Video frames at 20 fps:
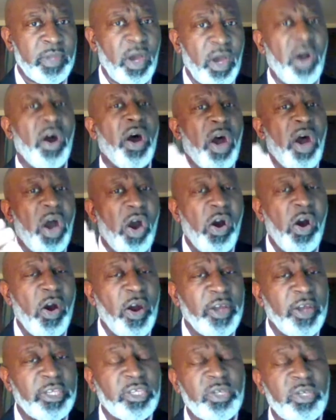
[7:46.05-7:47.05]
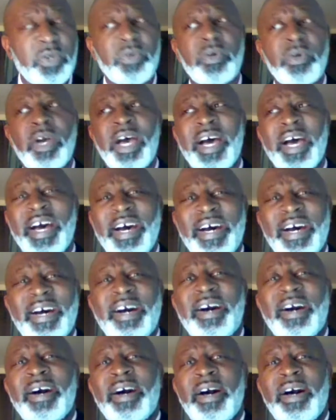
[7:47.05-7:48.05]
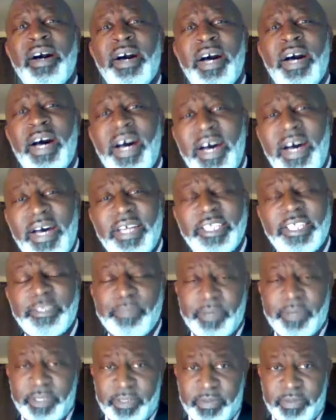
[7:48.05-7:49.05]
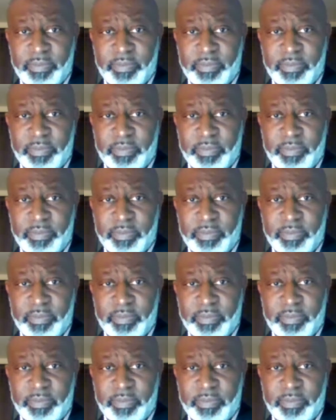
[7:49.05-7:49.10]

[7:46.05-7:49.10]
Or are you her husband?